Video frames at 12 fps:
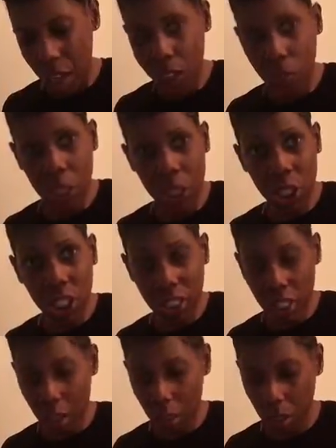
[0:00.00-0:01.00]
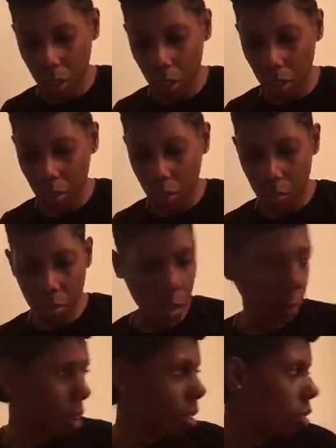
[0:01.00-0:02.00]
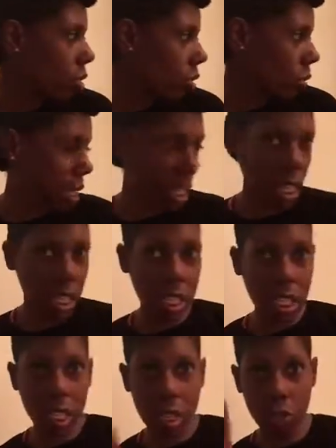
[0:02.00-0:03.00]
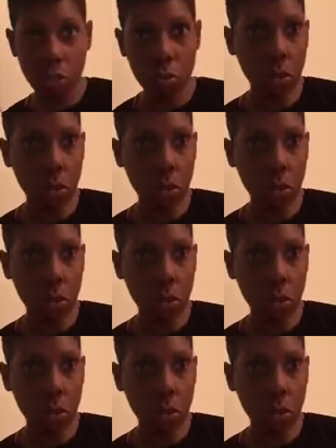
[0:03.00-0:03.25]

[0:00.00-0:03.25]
just wanted to share that with you. What I'm going to do is get 2